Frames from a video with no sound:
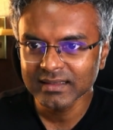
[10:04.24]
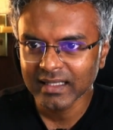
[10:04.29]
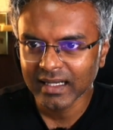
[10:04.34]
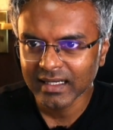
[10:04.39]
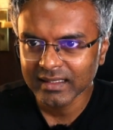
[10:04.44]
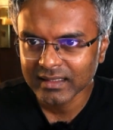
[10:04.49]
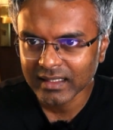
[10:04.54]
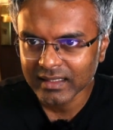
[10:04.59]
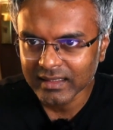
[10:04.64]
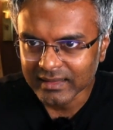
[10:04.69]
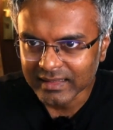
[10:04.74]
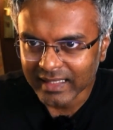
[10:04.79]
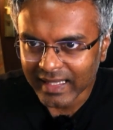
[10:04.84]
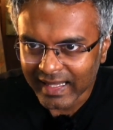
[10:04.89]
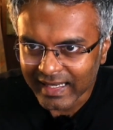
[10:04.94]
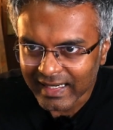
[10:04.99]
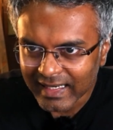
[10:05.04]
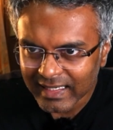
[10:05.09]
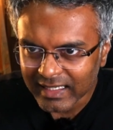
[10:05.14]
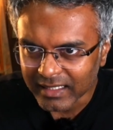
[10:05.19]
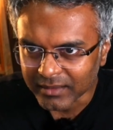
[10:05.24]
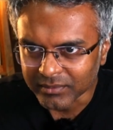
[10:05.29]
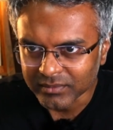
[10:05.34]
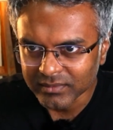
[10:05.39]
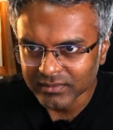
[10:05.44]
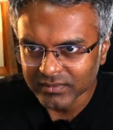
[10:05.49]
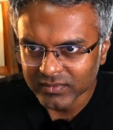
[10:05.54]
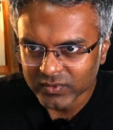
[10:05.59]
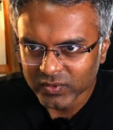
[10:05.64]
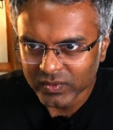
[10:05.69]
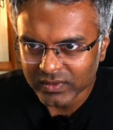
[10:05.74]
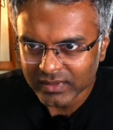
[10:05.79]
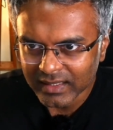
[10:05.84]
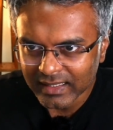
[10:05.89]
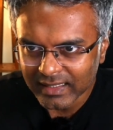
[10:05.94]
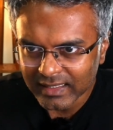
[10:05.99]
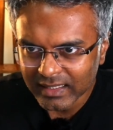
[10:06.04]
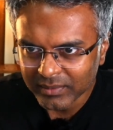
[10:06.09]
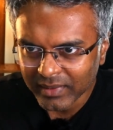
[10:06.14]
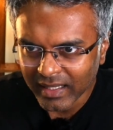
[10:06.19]
that the LLM, so the
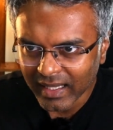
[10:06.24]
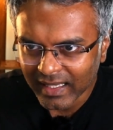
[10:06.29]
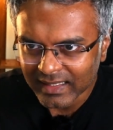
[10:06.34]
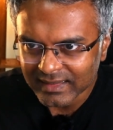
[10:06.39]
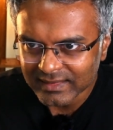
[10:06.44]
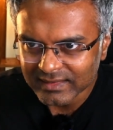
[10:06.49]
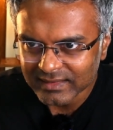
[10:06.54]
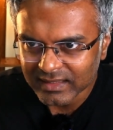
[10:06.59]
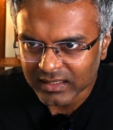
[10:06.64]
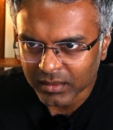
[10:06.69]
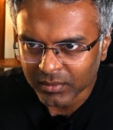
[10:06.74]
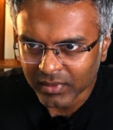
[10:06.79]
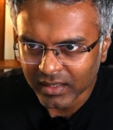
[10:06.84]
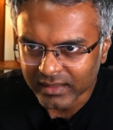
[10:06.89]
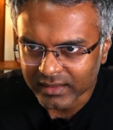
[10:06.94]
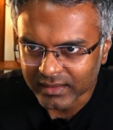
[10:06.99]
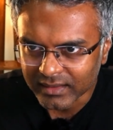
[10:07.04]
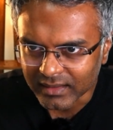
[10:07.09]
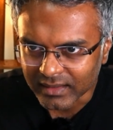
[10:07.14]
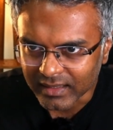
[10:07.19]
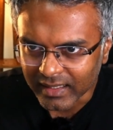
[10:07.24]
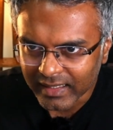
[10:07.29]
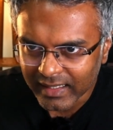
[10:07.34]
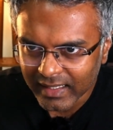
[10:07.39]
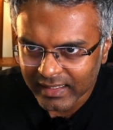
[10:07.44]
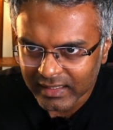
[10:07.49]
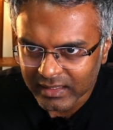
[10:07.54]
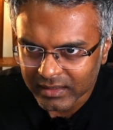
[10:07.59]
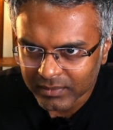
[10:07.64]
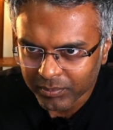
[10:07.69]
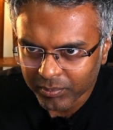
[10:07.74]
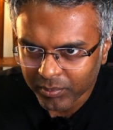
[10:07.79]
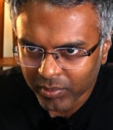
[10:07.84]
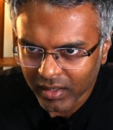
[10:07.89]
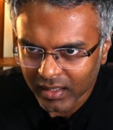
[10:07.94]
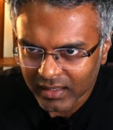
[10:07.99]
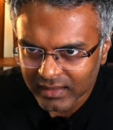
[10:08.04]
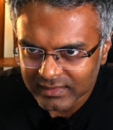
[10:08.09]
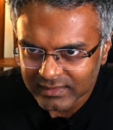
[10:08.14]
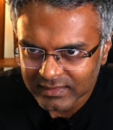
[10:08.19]
LLM has the command here, right? And it
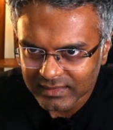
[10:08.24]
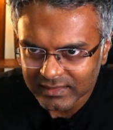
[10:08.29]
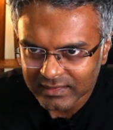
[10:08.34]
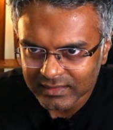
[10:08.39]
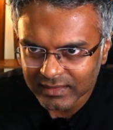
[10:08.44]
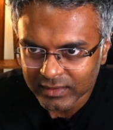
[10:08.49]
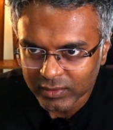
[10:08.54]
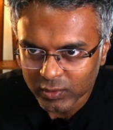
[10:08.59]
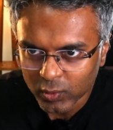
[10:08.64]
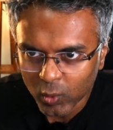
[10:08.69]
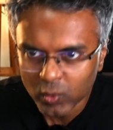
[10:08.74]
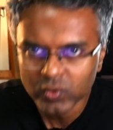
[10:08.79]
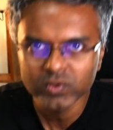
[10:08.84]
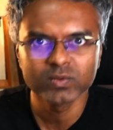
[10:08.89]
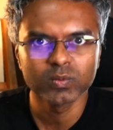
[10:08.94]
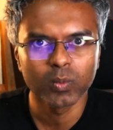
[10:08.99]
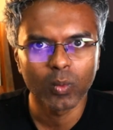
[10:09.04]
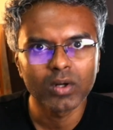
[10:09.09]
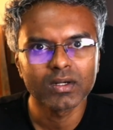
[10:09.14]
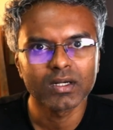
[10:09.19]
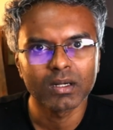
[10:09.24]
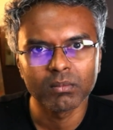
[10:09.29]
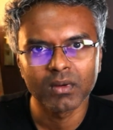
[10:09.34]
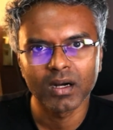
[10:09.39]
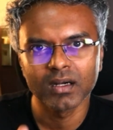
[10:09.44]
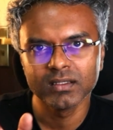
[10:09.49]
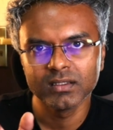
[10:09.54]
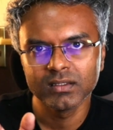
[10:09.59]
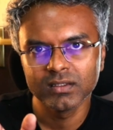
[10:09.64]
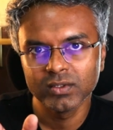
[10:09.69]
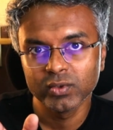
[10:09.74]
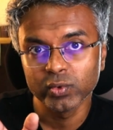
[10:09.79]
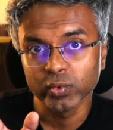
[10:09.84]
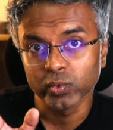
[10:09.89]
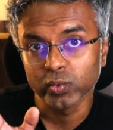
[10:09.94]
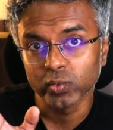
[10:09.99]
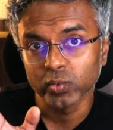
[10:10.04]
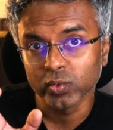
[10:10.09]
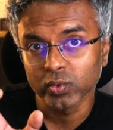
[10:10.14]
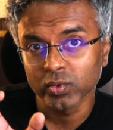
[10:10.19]
knows what command
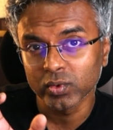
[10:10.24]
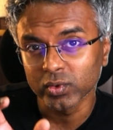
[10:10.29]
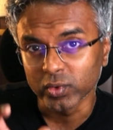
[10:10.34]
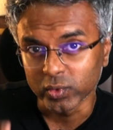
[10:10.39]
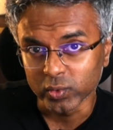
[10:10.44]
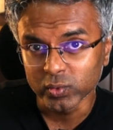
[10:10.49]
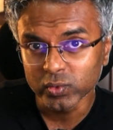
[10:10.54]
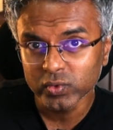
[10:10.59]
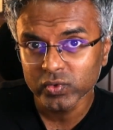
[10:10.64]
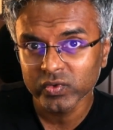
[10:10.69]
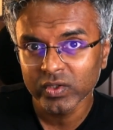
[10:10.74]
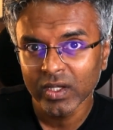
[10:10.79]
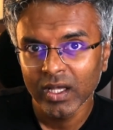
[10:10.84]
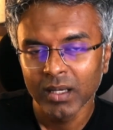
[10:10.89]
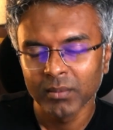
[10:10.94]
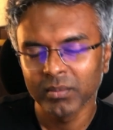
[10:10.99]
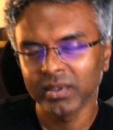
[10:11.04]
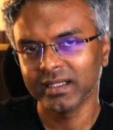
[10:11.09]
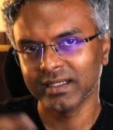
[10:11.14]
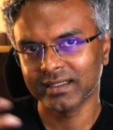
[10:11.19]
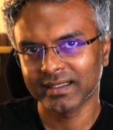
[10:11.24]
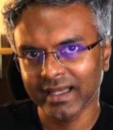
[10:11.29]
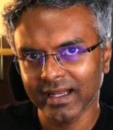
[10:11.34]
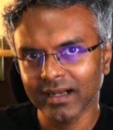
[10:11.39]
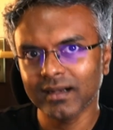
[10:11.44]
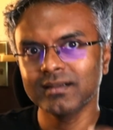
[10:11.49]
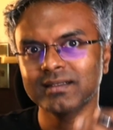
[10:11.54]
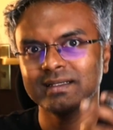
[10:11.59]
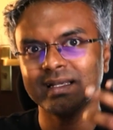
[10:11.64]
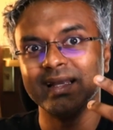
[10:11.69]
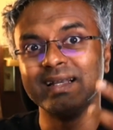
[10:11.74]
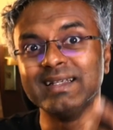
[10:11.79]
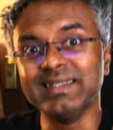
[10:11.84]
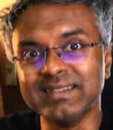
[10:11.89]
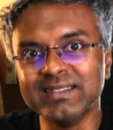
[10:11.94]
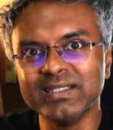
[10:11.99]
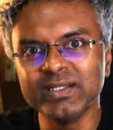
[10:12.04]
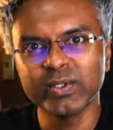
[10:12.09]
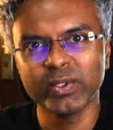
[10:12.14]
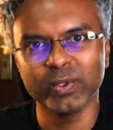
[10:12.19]
to use, but it can't
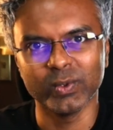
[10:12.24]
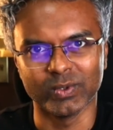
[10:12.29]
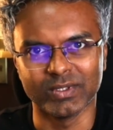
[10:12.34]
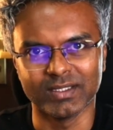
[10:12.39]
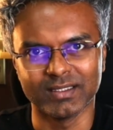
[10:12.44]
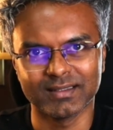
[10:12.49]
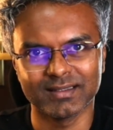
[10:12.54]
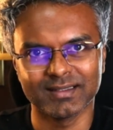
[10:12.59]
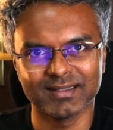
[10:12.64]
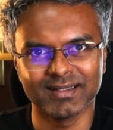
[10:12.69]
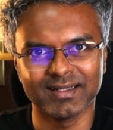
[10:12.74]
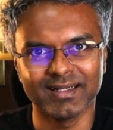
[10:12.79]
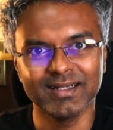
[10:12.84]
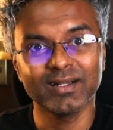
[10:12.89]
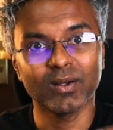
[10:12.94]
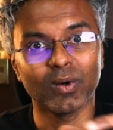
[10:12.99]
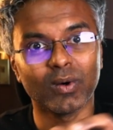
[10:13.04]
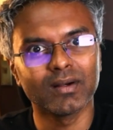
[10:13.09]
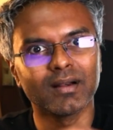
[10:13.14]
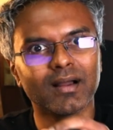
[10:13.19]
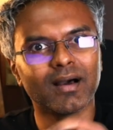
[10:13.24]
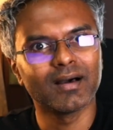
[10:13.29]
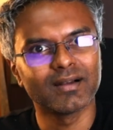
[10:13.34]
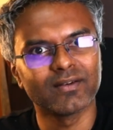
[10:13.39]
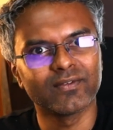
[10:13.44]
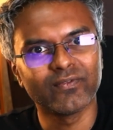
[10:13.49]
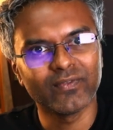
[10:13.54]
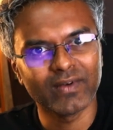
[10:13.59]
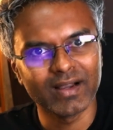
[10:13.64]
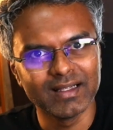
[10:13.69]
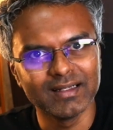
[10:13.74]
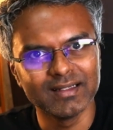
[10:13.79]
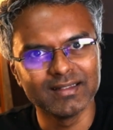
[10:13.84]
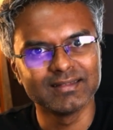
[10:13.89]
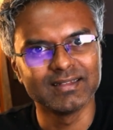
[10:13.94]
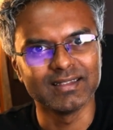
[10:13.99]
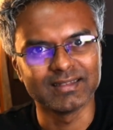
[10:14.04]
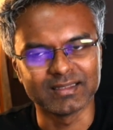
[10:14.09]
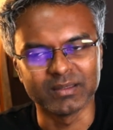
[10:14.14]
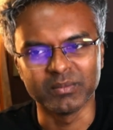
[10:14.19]
execute it, right, on our file
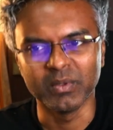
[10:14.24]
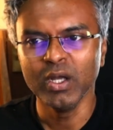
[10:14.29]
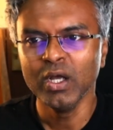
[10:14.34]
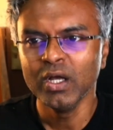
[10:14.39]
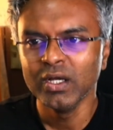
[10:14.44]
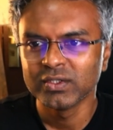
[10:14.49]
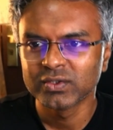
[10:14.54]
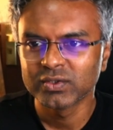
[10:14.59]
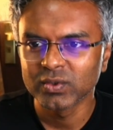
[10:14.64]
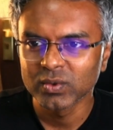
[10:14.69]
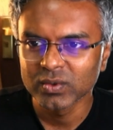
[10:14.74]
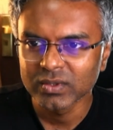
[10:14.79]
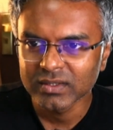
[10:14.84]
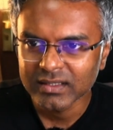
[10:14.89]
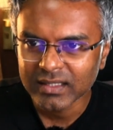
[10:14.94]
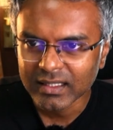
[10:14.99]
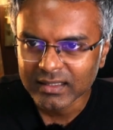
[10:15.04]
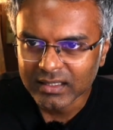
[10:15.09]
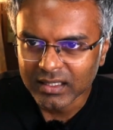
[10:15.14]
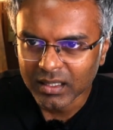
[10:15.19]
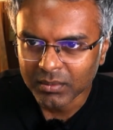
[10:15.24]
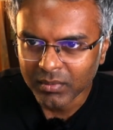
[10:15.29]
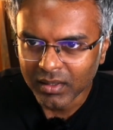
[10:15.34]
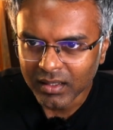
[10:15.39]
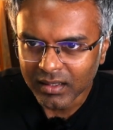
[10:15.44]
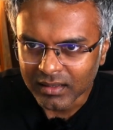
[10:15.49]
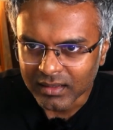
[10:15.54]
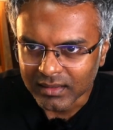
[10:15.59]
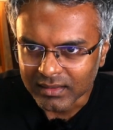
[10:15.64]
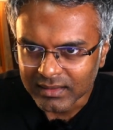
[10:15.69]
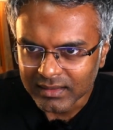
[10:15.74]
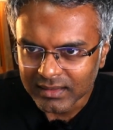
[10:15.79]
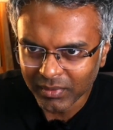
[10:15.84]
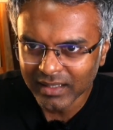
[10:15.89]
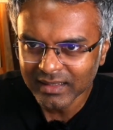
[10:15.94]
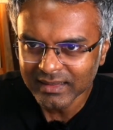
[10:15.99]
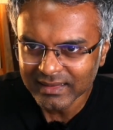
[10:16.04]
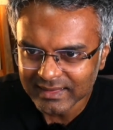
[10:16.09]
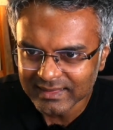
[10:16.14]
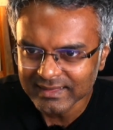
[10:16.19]
system. So the command
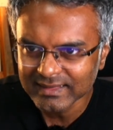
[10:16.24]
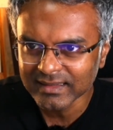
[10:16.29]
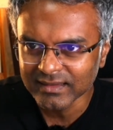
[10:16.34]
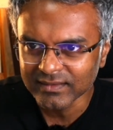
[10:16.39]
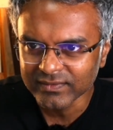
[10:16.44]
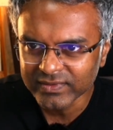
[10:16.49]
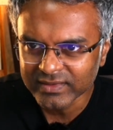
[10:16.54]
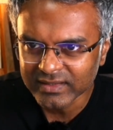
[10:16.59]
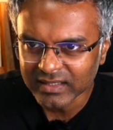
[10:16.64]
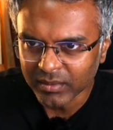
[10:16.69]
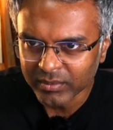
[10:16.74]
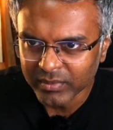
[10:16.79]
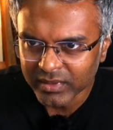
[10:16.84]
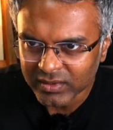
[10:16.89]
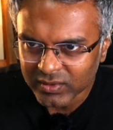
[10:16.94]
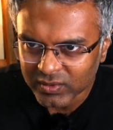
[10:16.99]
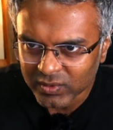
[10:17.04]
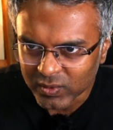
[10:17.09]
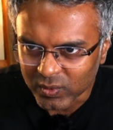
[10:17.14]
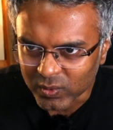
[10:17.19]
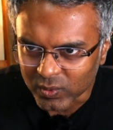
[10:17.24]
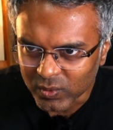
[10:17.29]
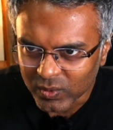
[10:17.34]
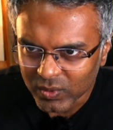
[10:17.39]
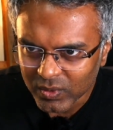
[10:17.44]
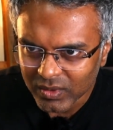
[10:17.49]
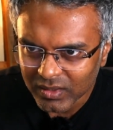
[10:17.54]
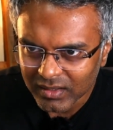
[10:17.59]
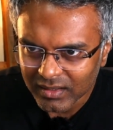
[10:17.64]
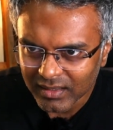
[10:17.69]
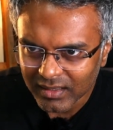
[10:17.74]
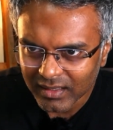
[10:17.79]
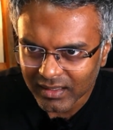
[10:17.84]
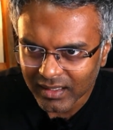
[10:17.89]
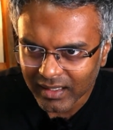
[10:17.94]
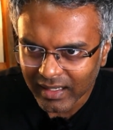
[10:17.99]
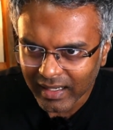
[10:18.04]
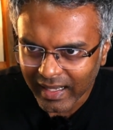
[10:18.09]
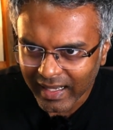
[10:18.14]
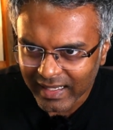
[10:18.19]
itself is coming through
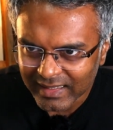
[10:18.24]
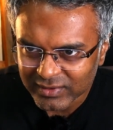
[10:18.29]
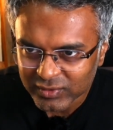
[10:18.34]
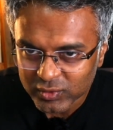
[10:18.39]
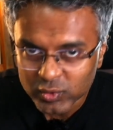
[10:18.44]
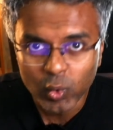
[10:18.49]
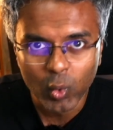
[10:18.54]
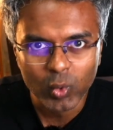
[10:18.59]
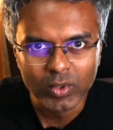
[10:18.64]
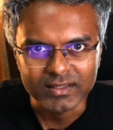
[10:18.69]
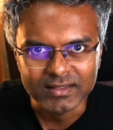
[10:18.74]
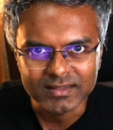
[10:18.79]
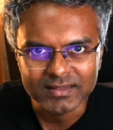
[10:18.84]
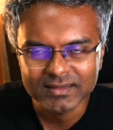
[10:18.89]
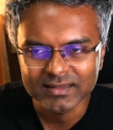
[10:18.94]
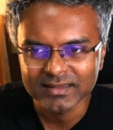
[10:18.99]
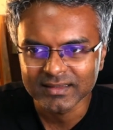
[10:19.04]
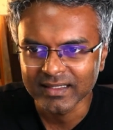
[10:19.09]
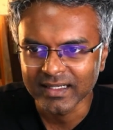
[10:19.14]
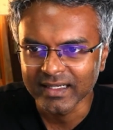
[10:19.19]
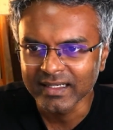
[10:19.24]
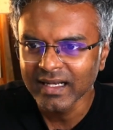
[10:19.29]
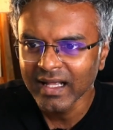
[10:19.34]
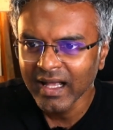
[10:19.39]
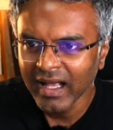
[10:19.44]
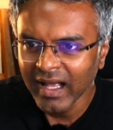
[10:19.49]
as tokens, right,